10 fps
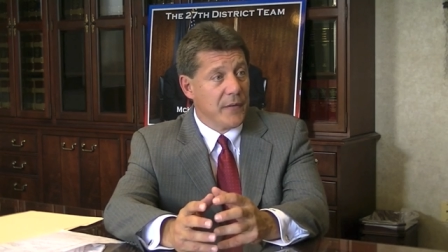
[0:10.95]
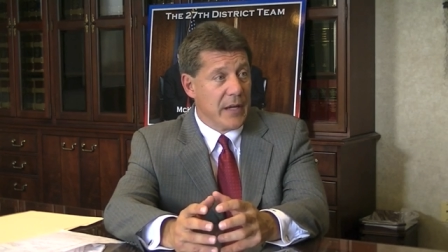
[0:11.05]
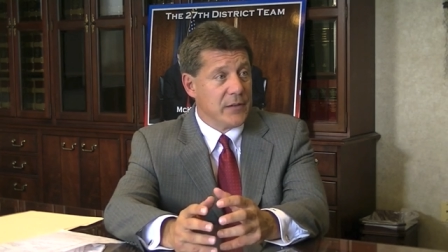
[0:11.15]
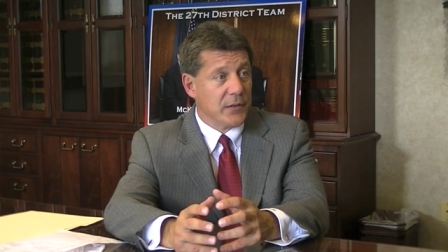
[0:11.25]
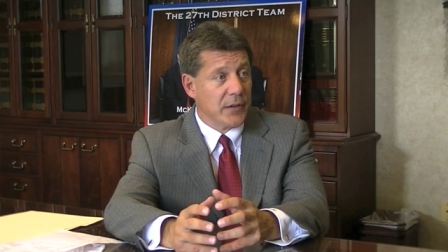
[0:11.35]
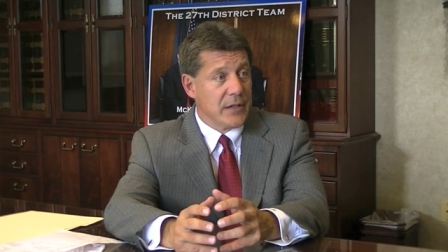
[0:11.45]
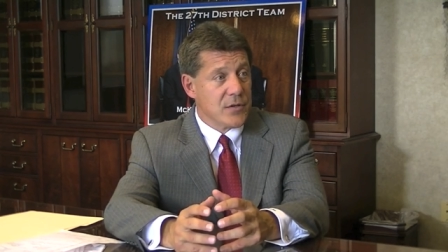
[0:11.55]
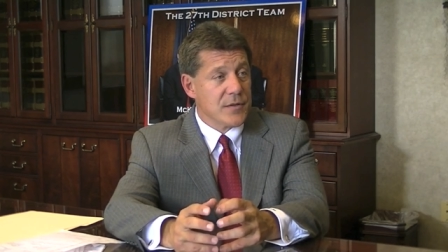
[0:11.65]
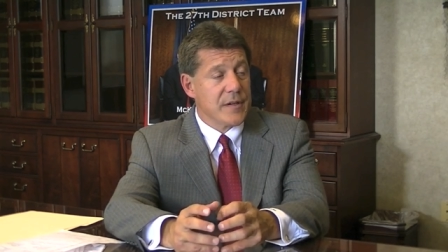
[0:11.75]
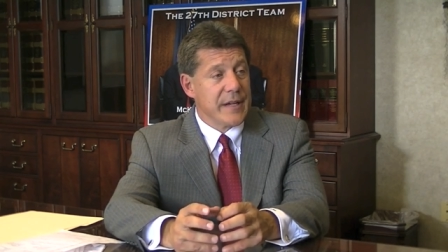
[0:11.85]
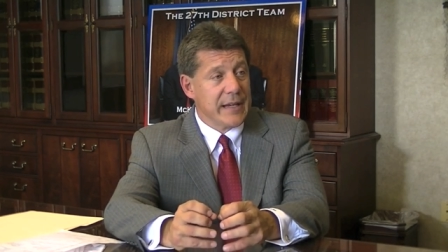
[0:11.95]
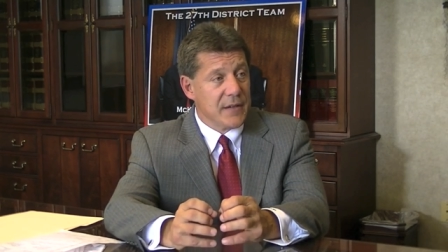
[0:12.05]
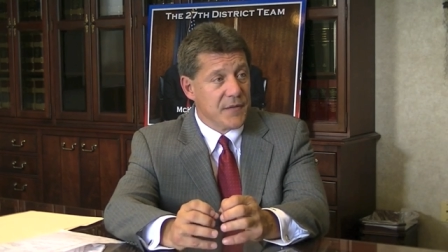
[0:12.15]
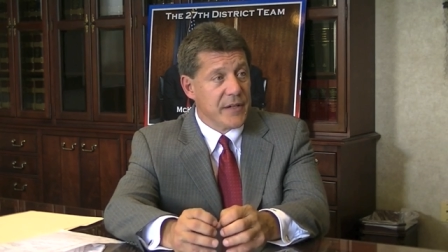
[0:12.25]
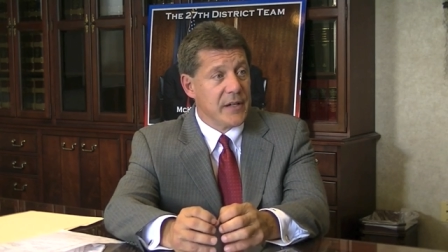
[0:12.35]
the legislature to take
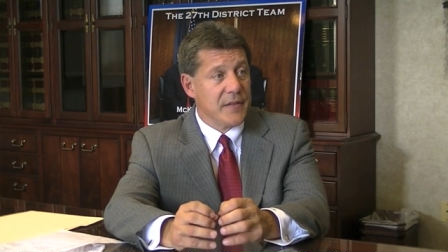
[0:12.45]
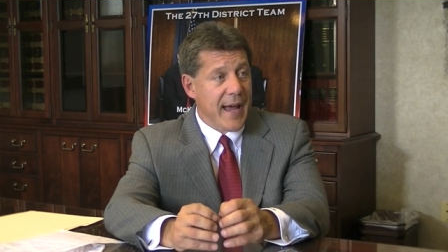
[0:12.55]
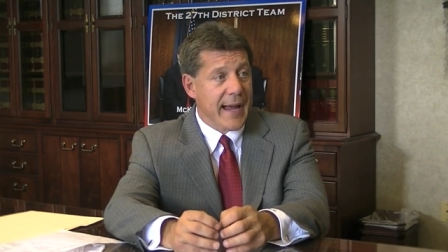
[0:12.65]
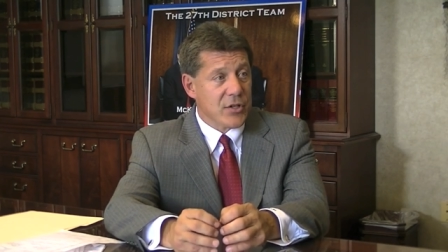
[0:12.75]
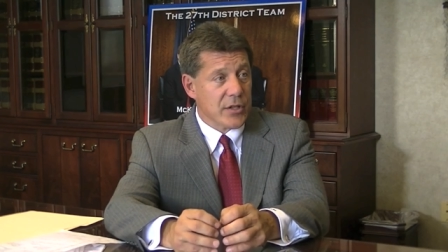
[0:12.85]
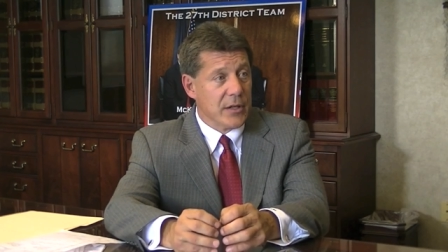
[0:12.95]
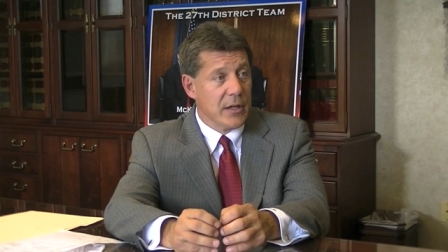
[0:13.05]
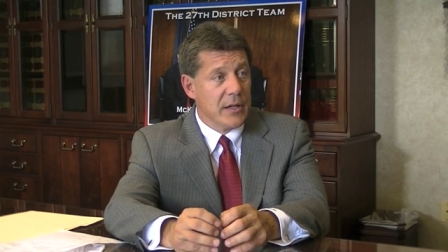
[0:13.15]
definitive action